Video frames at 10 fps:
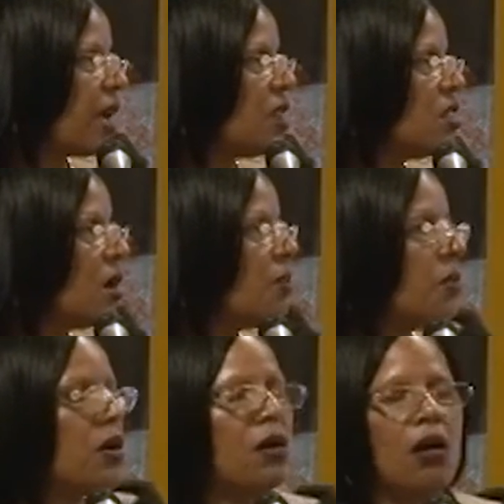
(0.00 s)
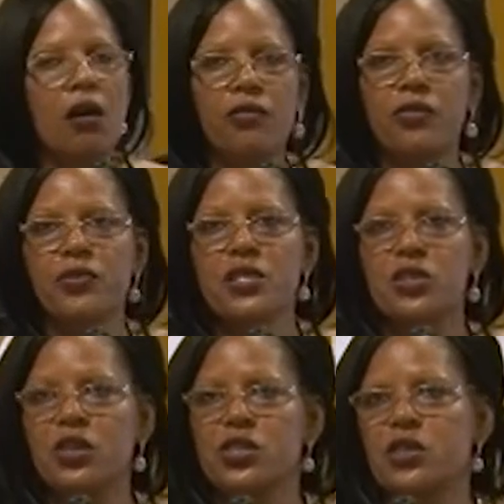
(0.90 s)
A number of
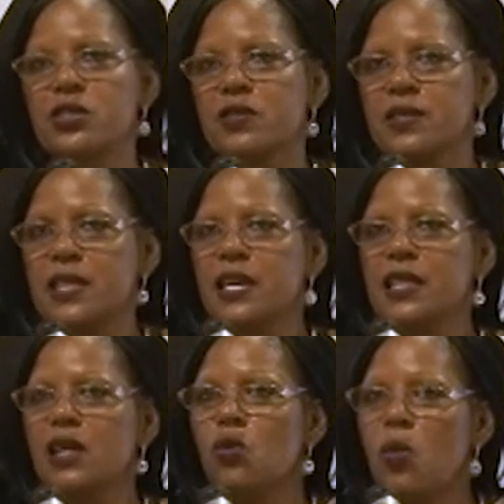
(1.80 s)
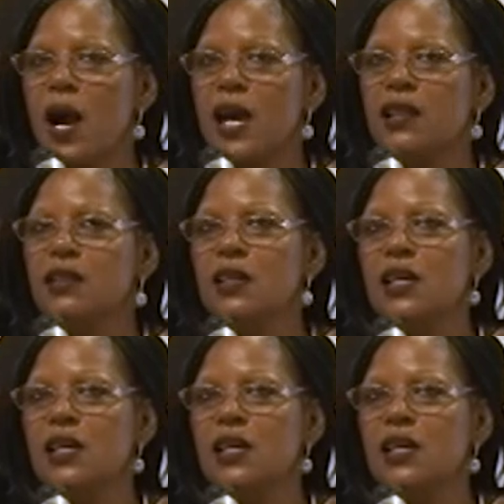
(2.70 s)
researchers are saying that while